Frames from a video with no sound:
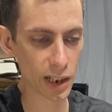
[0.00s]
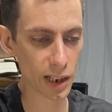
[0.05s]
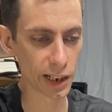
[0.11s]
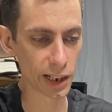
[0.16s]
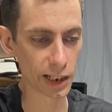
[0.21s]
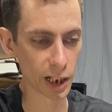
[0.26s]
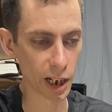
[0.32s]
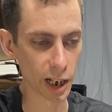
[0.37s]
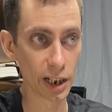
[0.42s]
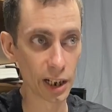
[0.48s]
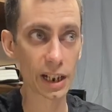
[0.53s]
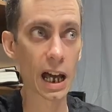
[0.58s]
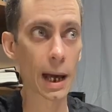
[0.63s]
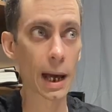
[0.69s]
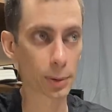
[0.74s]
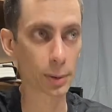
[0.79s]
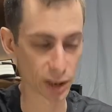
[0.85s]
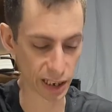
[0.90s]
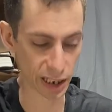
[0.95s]
And
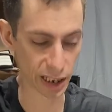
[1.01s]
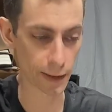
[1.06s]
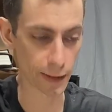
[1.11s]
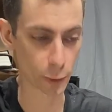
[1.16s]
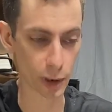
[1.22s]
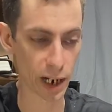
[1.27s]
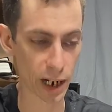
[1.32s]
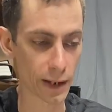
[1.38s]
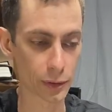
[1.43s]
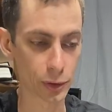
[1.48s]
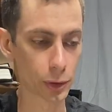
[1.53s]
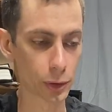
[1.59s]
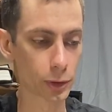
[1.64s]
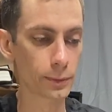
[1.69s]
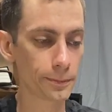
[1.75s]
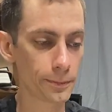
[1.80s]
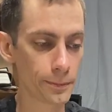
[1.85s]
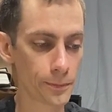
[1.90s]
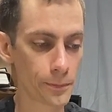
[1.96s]
unhappily ever
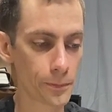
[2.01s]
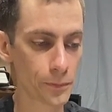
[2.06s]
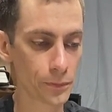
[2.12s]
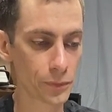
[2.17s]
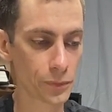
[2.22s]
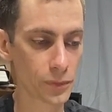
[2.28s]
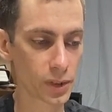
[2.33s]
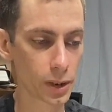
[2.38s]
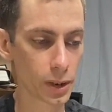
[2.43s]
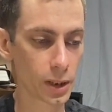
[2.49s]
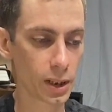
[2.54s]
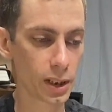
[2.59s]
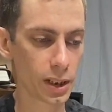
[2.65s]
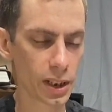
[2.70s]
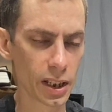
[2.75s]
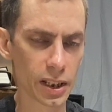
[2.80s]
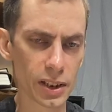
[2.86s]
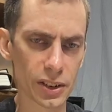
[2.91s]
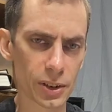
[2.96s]
after.
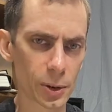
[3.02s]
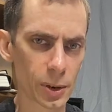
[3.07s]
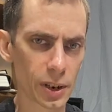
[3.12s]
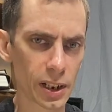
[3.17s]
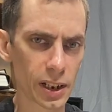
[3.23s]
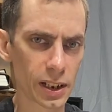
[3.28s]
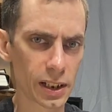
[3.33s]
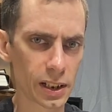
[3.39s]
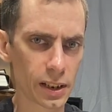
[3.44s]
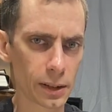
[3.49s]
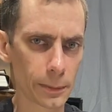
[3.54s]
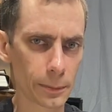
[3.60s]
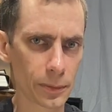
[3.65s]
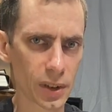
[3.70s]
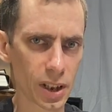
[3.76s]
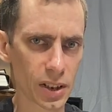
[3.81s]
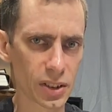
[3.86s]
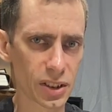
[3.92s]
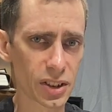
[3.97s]
Is there a
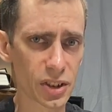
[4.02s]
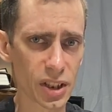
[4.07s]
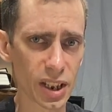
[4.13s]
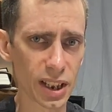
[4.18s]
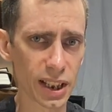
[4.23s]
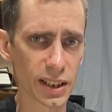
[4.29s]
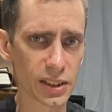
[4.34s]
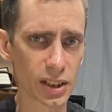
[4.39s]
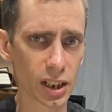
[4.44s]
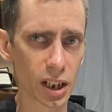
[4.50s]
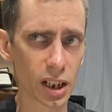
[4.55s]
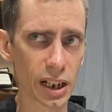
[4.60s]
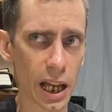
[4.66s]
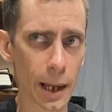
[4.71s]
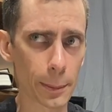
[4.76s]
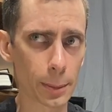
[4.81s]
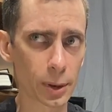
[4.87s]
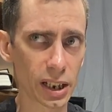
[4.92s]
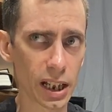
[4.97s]
such thing as
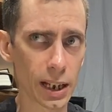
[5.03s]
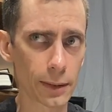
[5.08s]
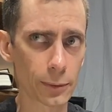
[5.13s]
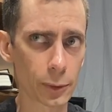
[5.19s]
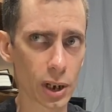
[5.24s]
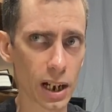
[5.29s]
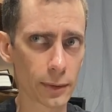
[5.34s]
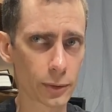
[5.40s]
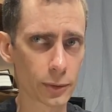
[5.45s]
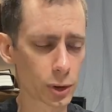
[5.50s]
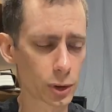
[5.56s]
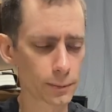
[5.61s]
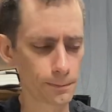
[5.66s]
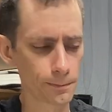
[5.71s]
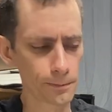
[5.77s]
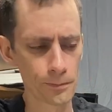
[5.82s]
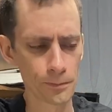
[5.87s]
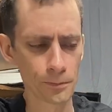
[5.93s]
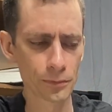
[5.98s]
unhappily ever
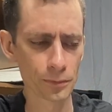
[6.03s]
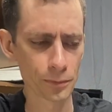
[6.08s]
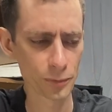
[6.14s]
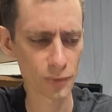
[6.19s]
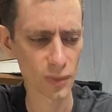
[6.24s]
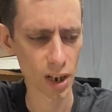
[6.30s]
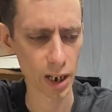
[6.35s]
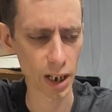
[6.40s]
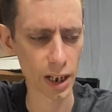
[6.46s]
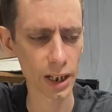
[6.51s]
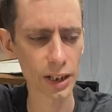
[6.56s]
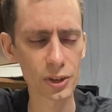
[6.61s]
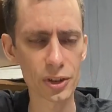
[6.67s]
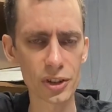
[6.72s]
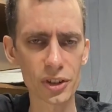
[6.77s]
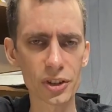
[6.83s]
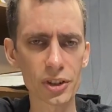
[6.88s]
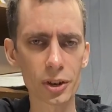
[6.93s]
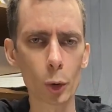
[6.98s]
after? I
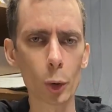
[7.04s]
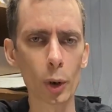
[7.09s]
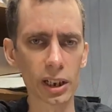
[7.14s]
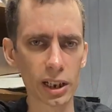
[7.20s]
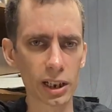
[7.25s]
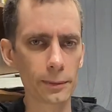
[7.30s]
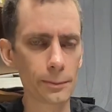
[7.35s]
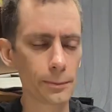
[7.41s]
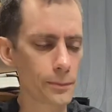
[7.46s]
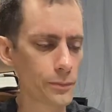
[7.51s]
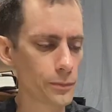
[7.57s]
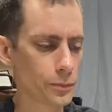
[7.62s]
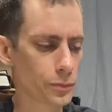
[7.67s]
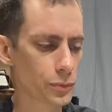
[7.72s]
just coined it.